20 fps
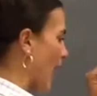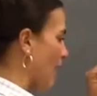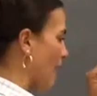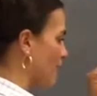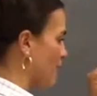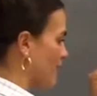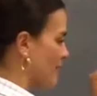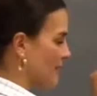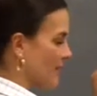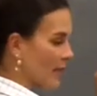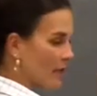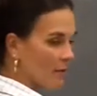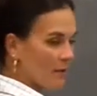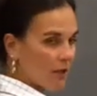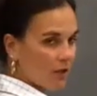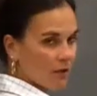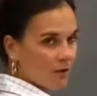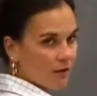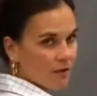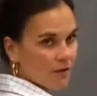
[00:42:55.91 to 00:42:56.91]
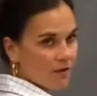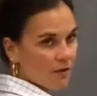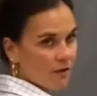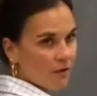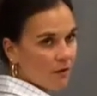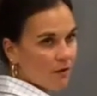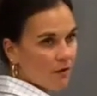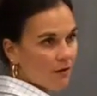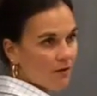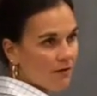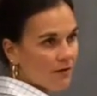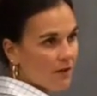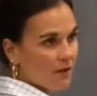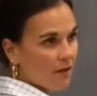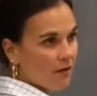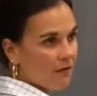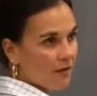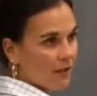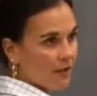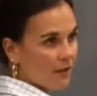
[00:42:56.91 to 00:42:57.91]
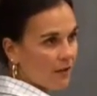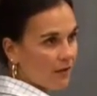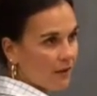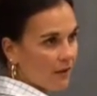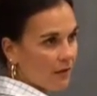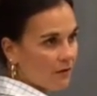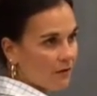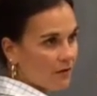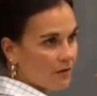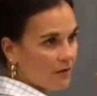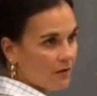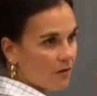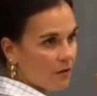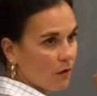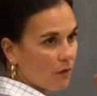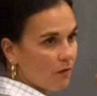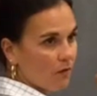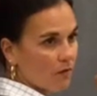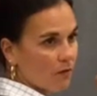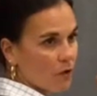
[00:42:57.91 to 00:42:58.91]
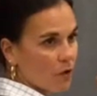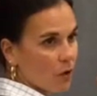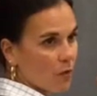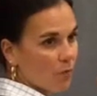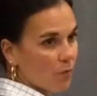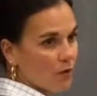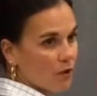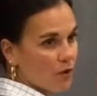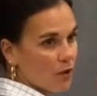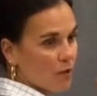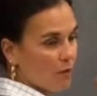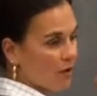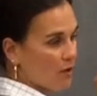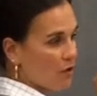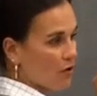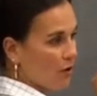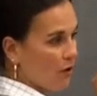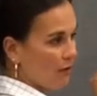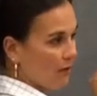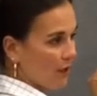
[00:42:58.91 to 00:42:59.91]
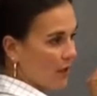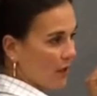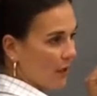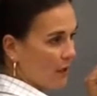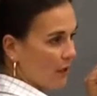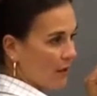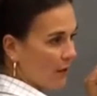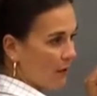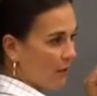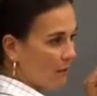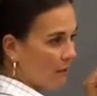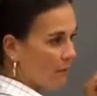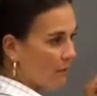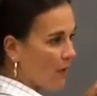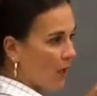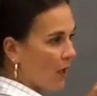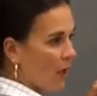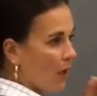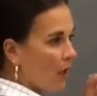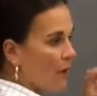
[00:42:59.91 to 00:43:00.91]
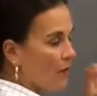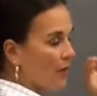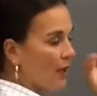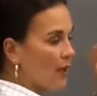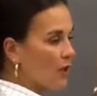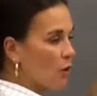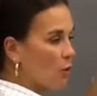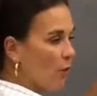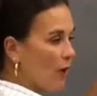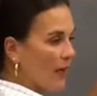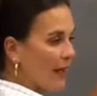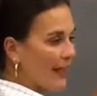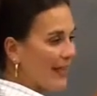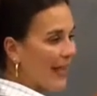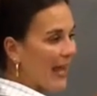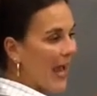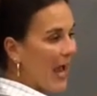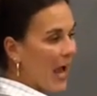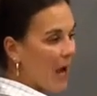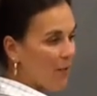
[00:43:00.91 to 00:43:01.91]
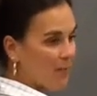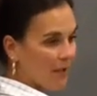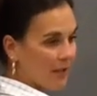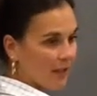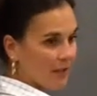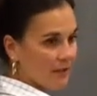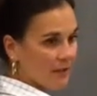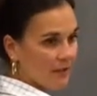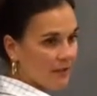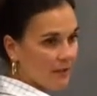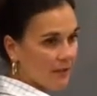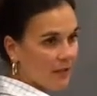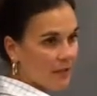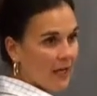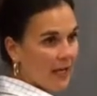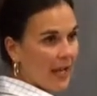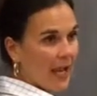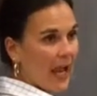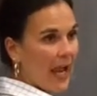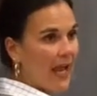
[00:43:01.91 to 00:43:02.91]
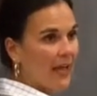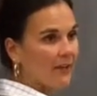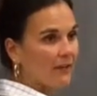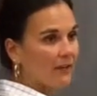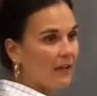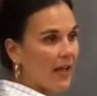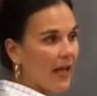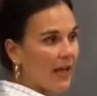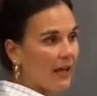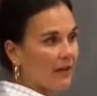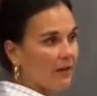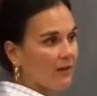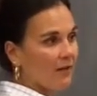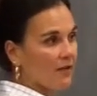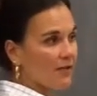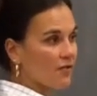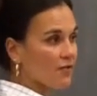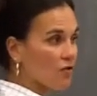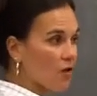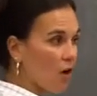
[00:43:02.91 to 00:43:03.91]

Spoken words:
1/2 centimeter or so of solvent in there. Don't put too much solvent in it. Then you want to cap it and let the